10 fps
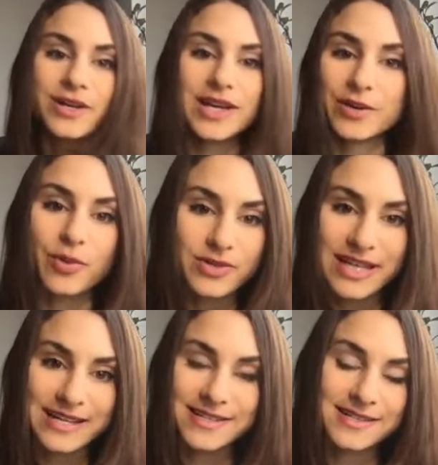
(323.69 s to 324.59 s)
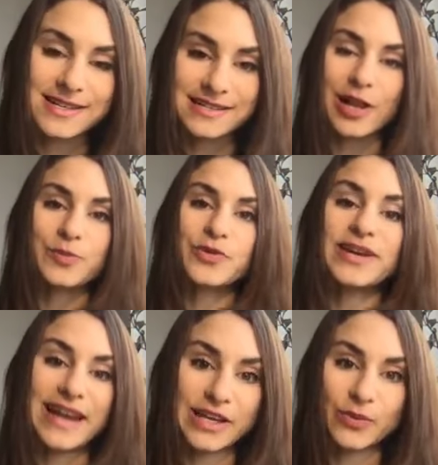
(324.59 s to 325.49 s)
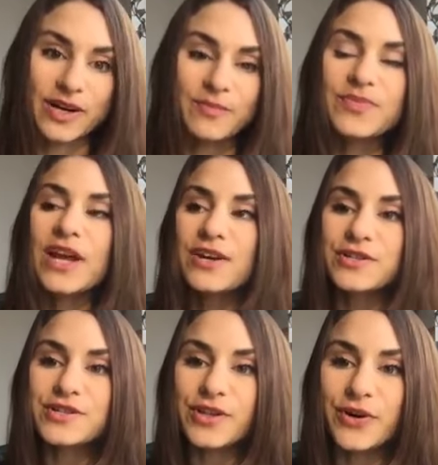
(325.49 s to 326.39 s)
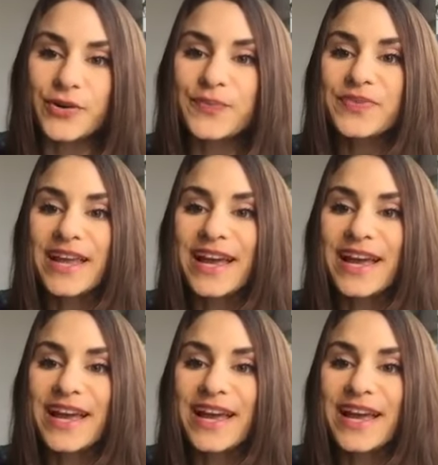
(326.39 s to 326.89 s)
in most cases doesn't help you get anywhere. So